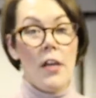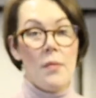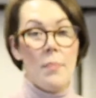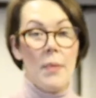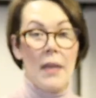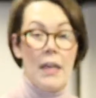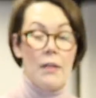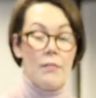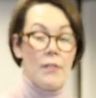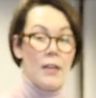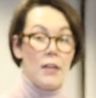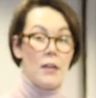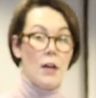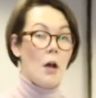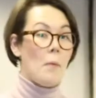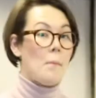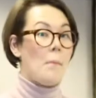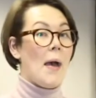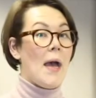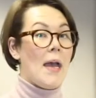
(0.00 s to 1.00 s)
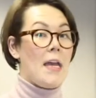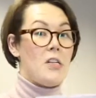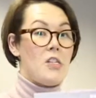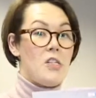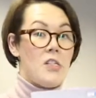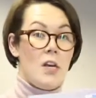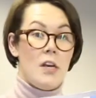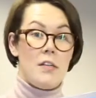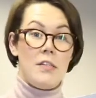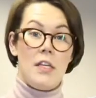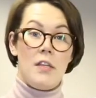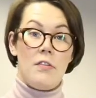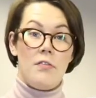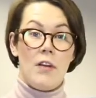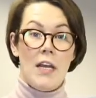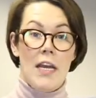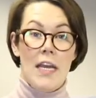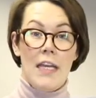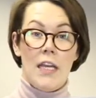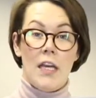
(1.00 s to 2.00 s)
appear in on page
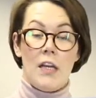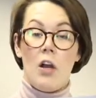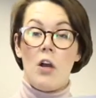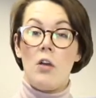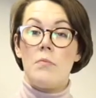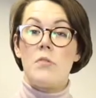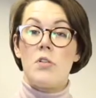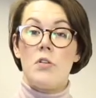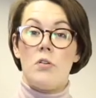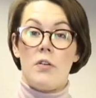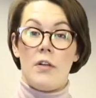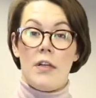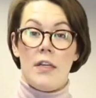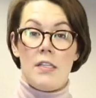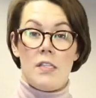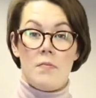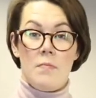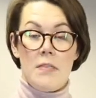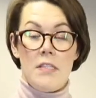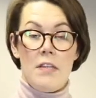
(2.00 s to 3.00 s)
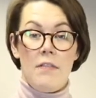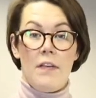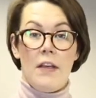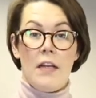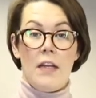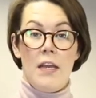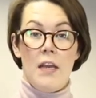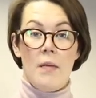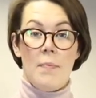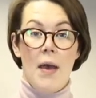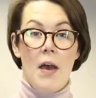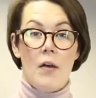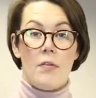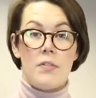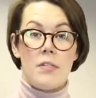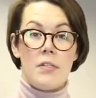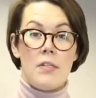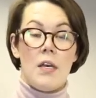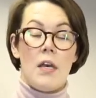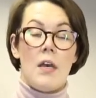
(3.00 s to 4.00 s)
33, and I'm talking specifically
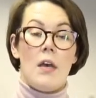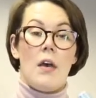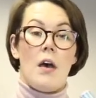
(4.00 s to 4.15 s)
about